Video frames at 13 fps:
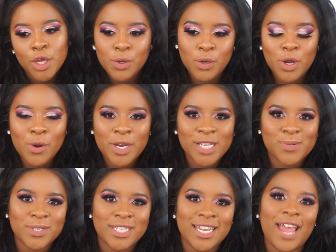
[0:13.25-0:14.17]
you know, because
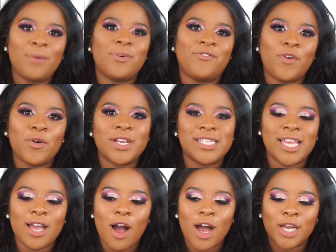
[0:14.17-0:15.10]
today we're
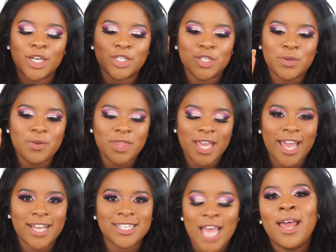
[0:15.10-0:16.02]
focusing on two
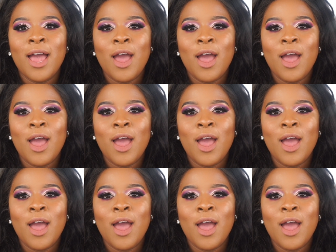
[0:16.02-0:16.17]
things.